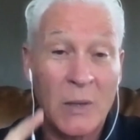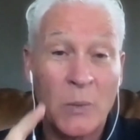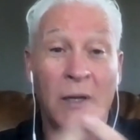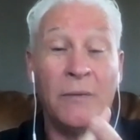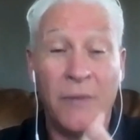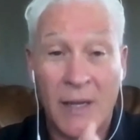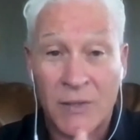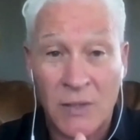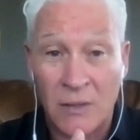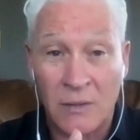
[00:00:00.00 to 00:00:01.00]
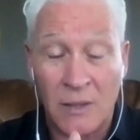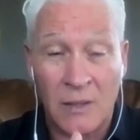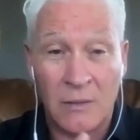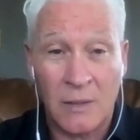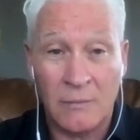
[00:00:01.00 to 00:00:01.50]
We're going to invest
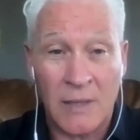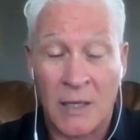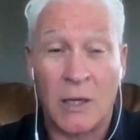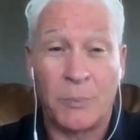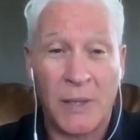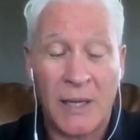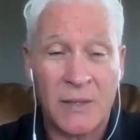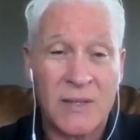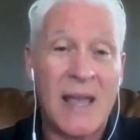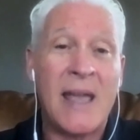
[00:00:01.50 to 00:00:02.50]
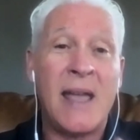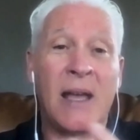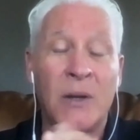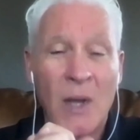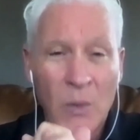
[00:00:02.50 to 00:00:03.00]
in our plants,
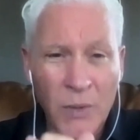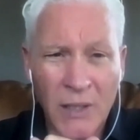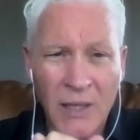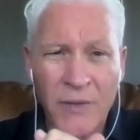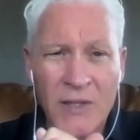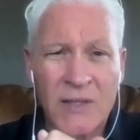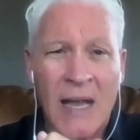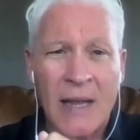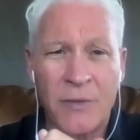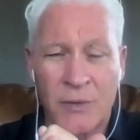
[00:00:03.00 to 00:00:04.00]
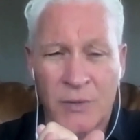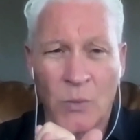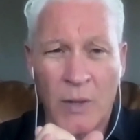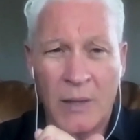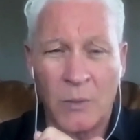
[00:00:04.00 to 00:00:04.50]
and we're going to give these tithers
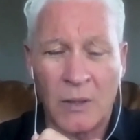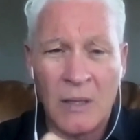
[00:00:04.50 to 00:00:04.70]
away.